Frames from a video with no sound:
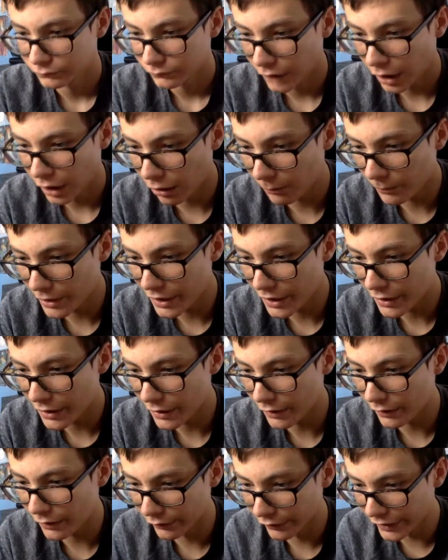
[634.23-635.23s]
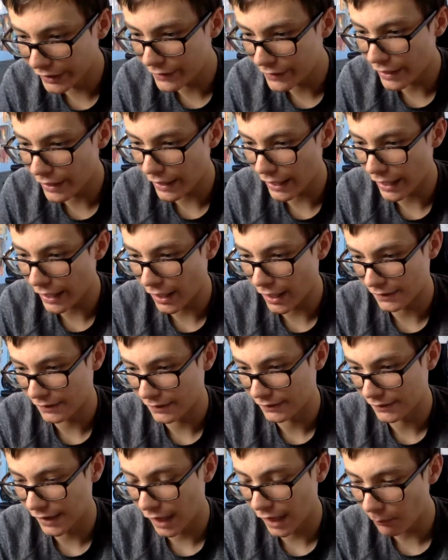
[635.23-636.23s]
Linda
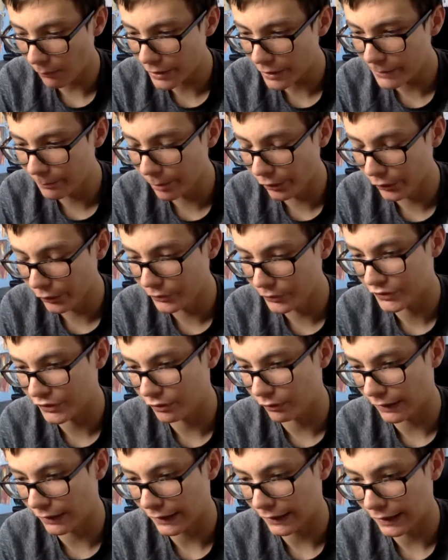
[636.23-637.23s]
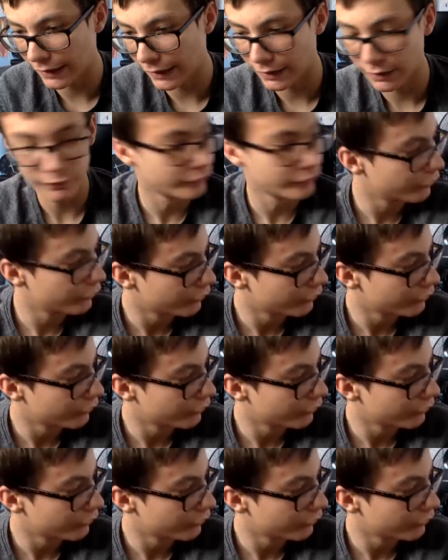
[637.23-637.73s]
asks, how many balloons do I have?